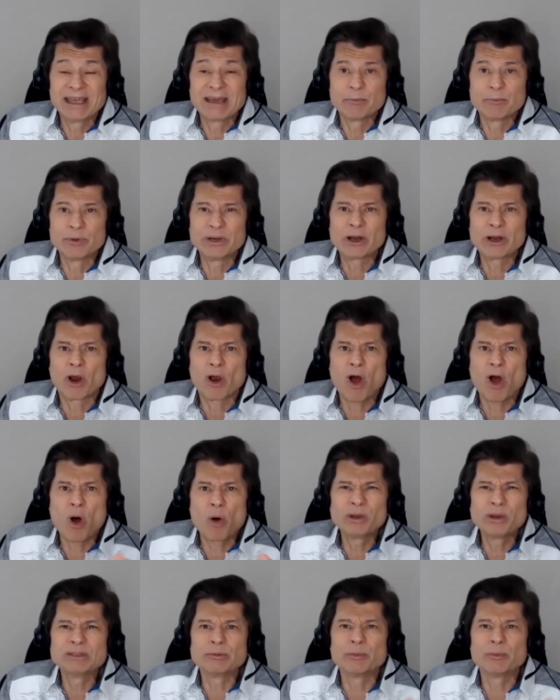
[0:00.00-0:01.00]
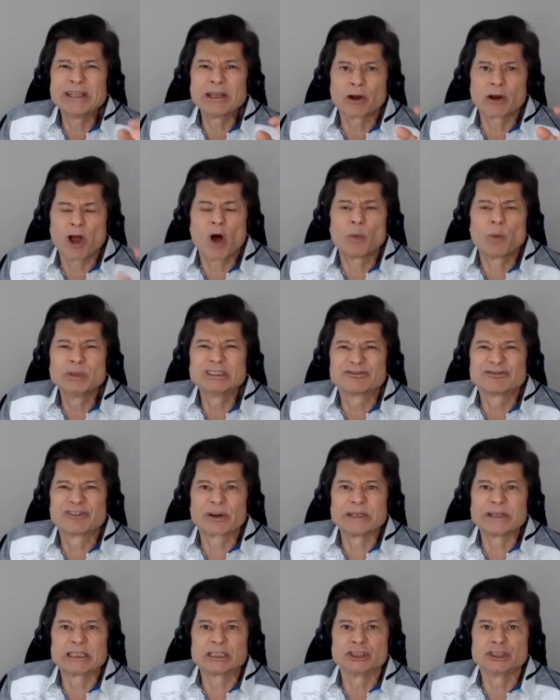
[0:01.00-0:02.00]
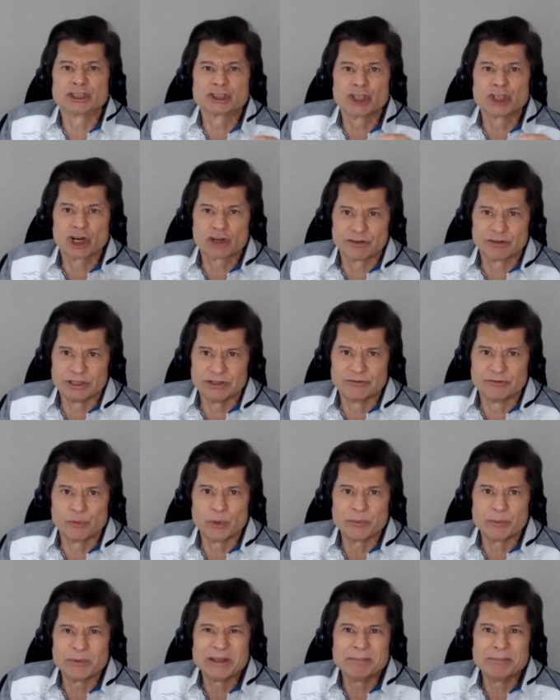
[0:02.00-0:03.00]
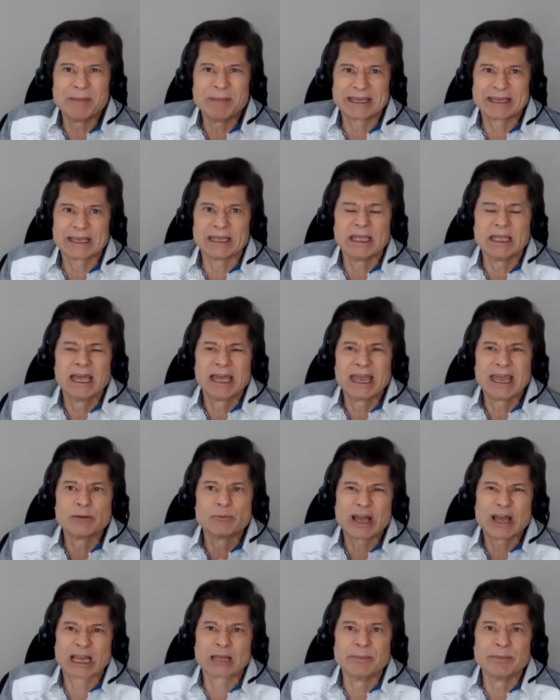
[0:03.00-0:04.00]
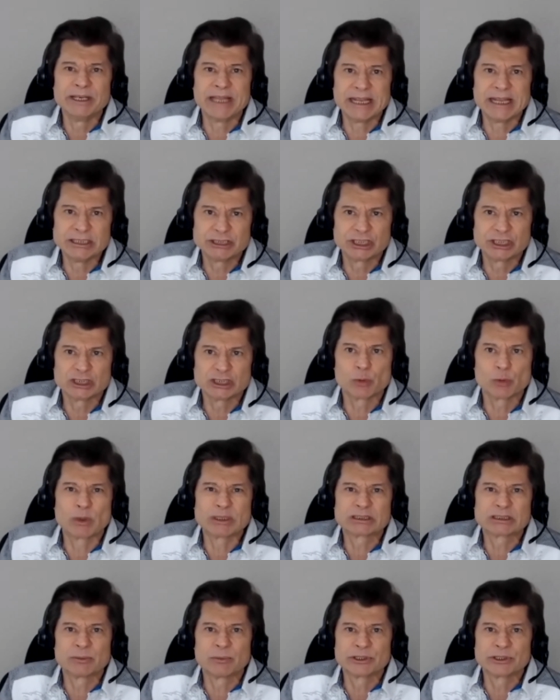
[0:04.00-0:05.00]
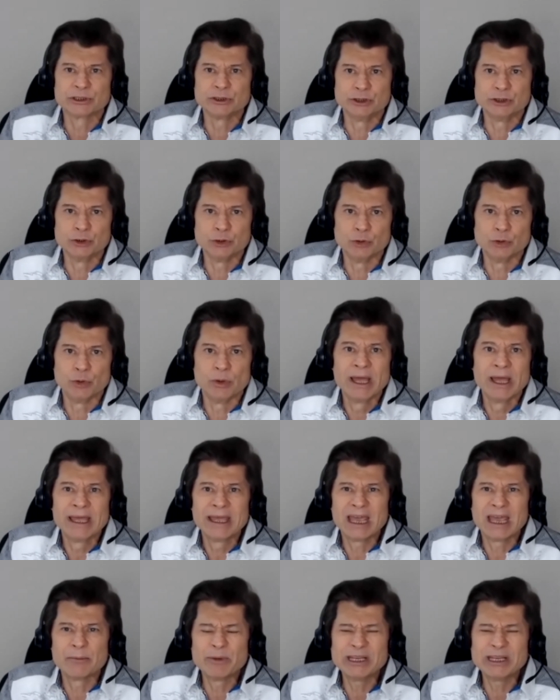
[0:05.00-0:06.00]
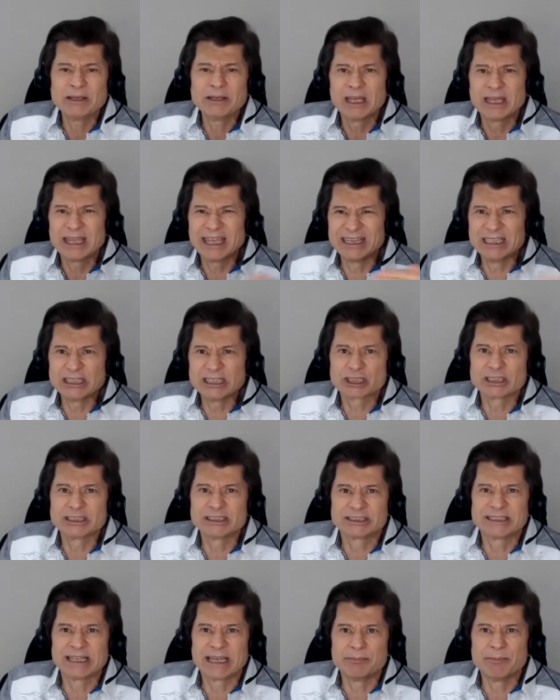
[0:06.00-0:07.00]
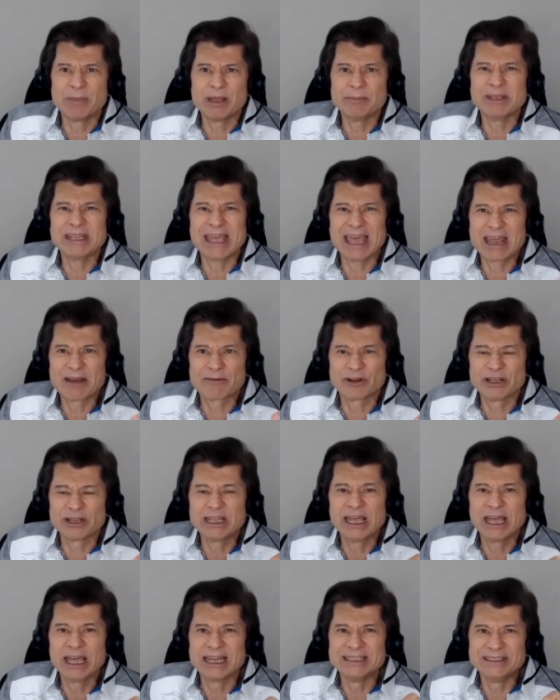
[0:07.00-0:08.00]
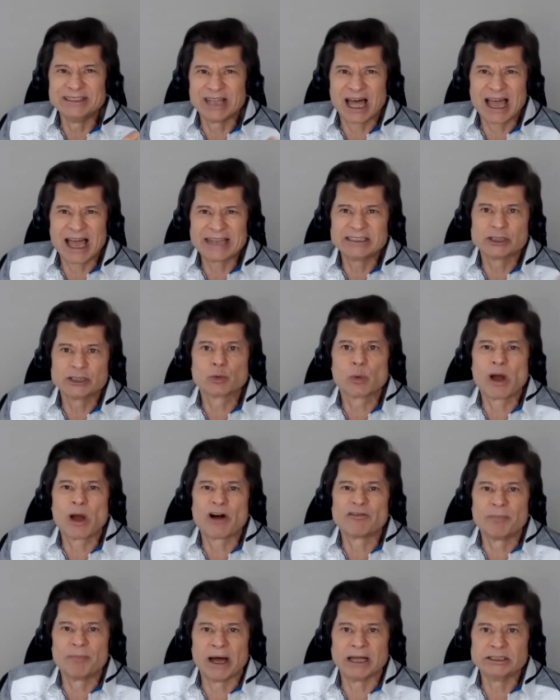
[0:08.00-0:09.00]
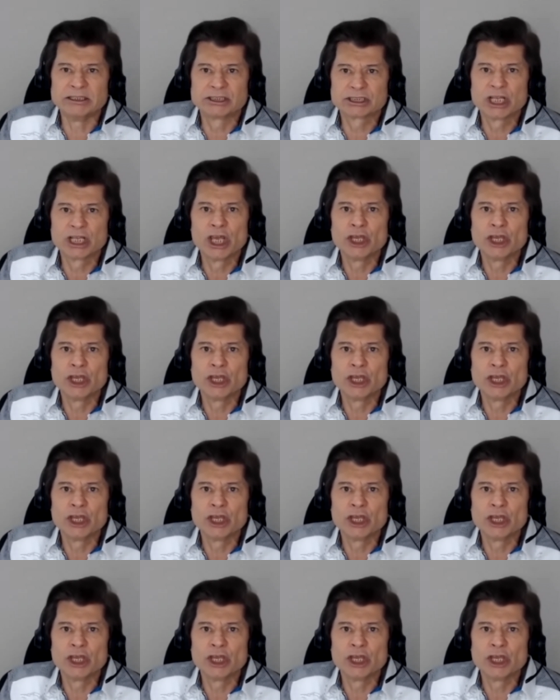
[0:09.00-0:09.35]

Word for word: We are always, we are always very conservative when we make a, a recommendation as to what someone can do. And we initially said maybe every nine to 12 months,